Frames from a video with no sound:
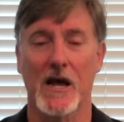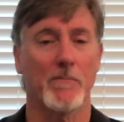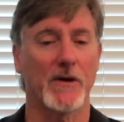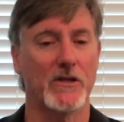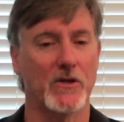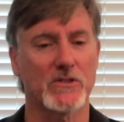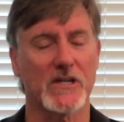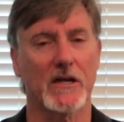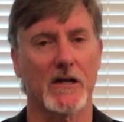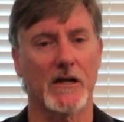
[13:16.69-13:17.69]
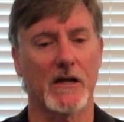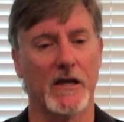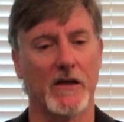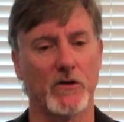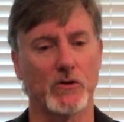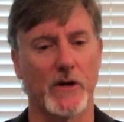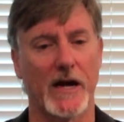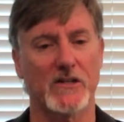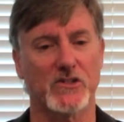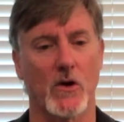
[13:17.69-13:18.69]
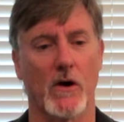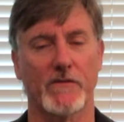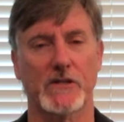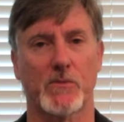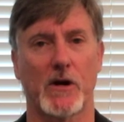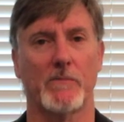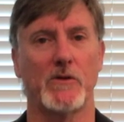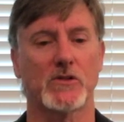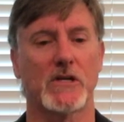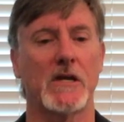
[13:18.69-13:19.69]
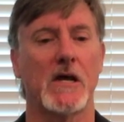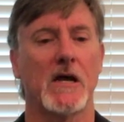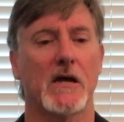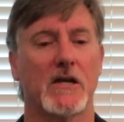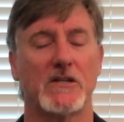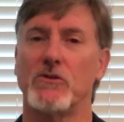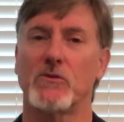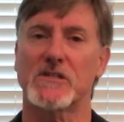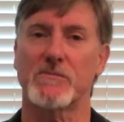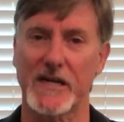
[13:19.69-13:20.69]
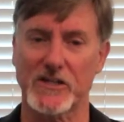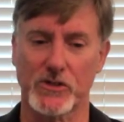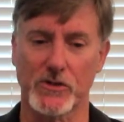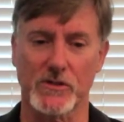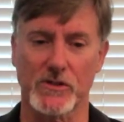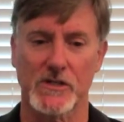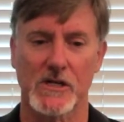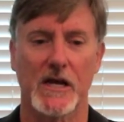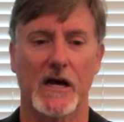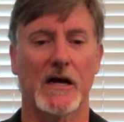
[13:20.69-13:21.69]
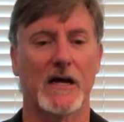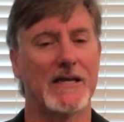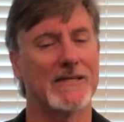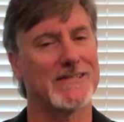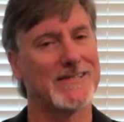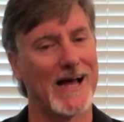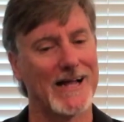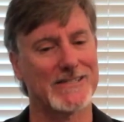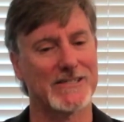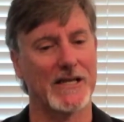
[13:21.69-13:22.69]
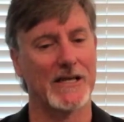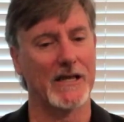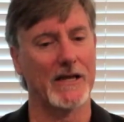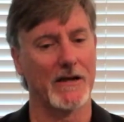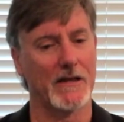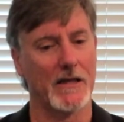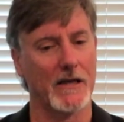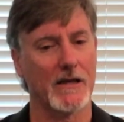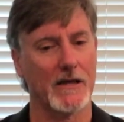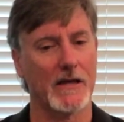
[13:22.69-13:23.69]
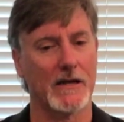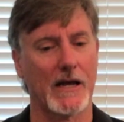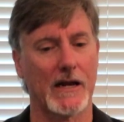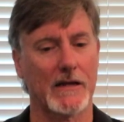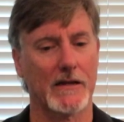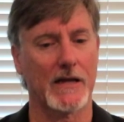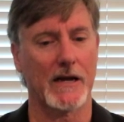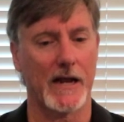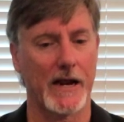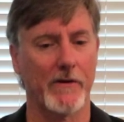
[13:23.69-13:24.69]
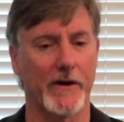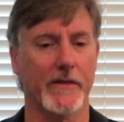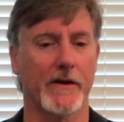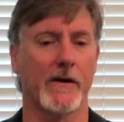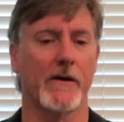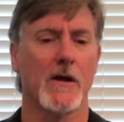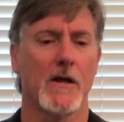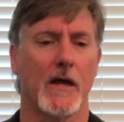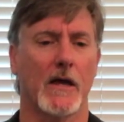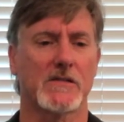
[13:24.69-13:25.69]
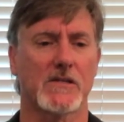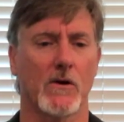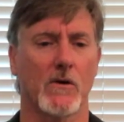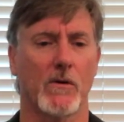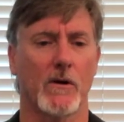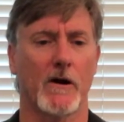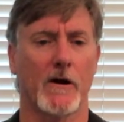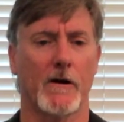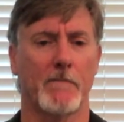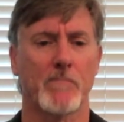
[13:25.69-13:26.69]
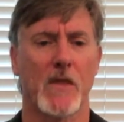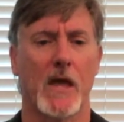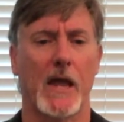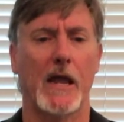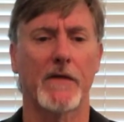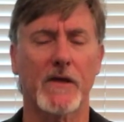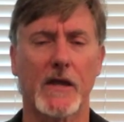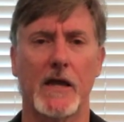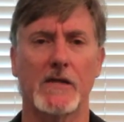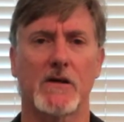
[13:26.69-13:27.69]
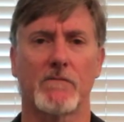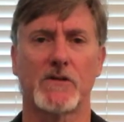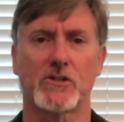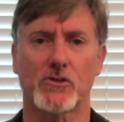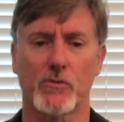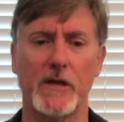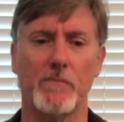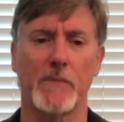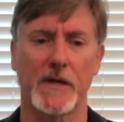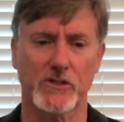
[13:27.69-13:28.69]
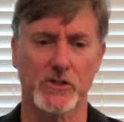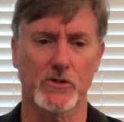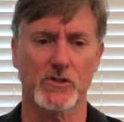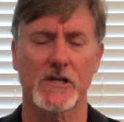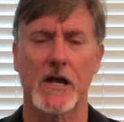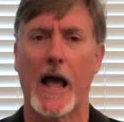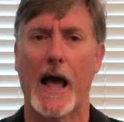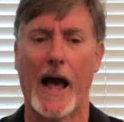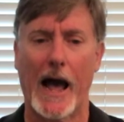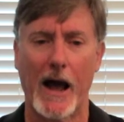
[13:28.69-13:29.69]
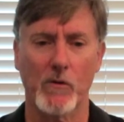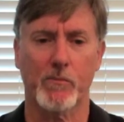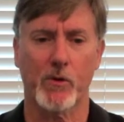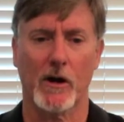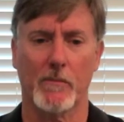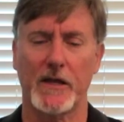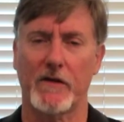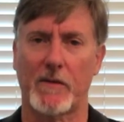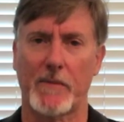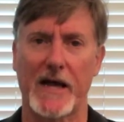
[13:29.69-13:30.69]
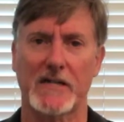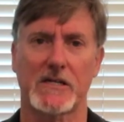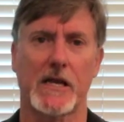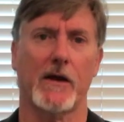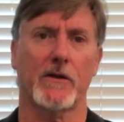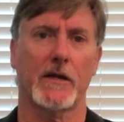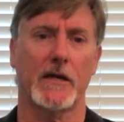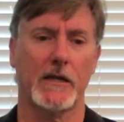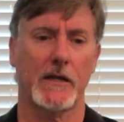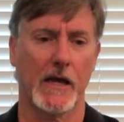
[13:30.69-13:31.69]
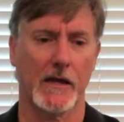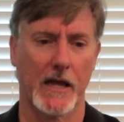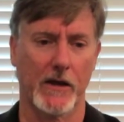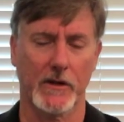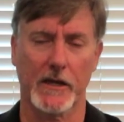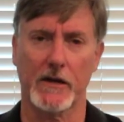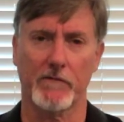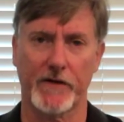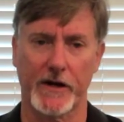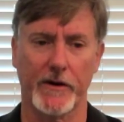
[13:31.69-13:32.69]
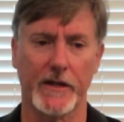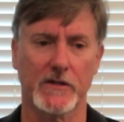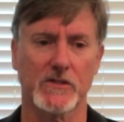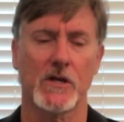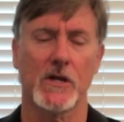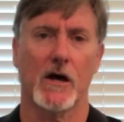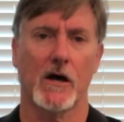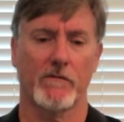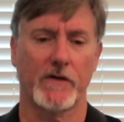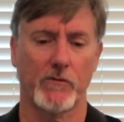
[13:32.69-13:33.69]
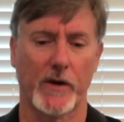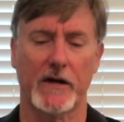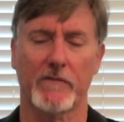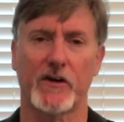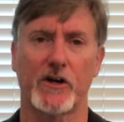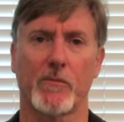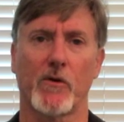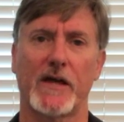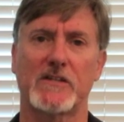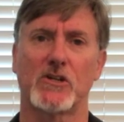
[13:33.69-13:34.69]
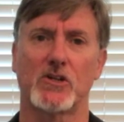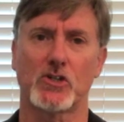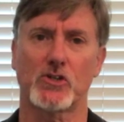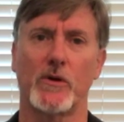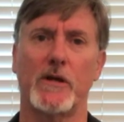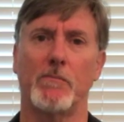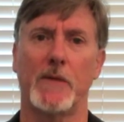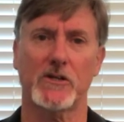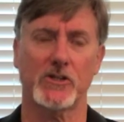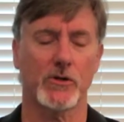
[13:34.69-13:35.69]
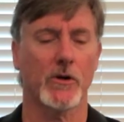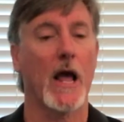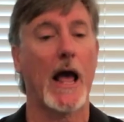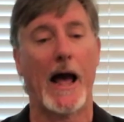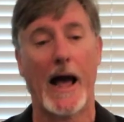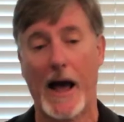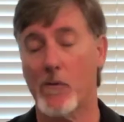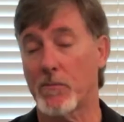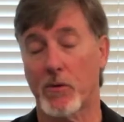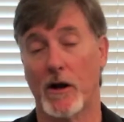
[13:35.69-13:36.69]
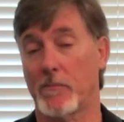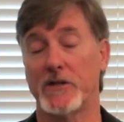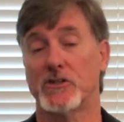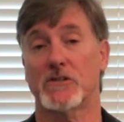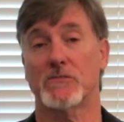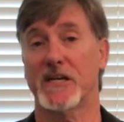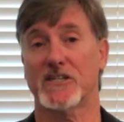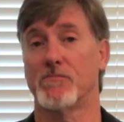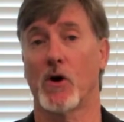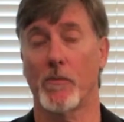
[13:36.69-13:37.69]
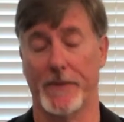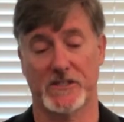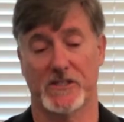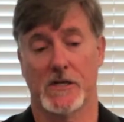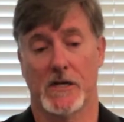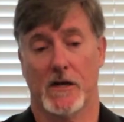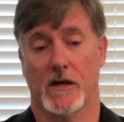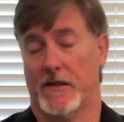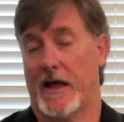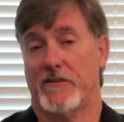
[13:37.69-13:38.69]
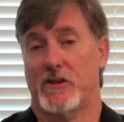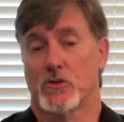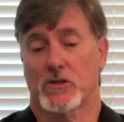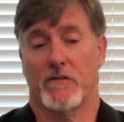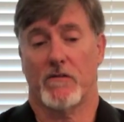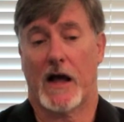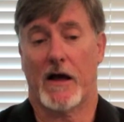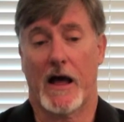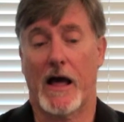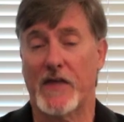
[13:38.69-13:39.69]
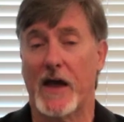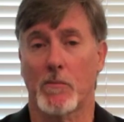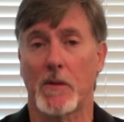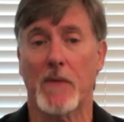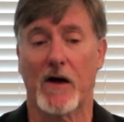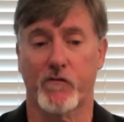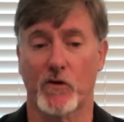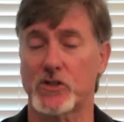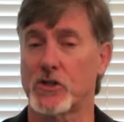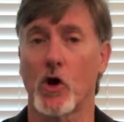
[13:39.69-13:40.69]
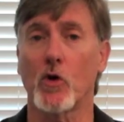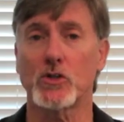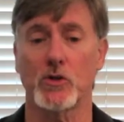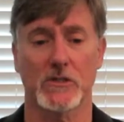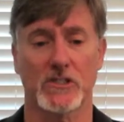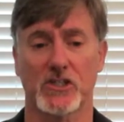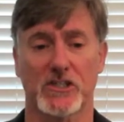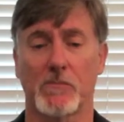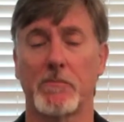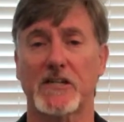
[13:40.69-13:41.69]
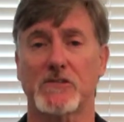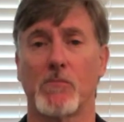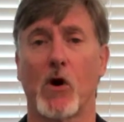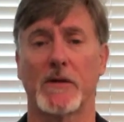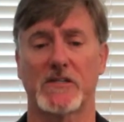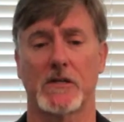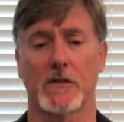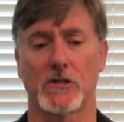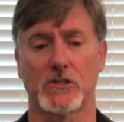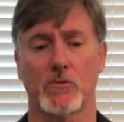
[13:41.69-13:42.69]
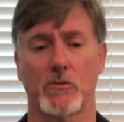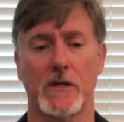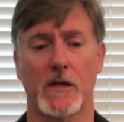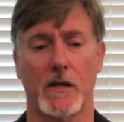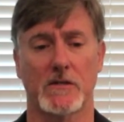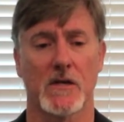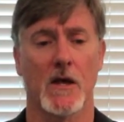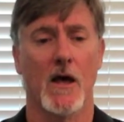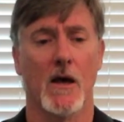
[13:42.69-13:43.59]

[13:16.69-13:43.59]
But using a, if you try to solve this problem using continuous mixtures, uh, it's not. It, it, it can get kind of kind of hairy there, and so um, in the case of discrete mixtures, I would probably, if I'm asked to calculate a, calculate a variance of a random variable that's a discrete mixture, I would probably just mix moments. Uh, I usually, I, I, that would be my first go-to is just to mix moments in the discrete case.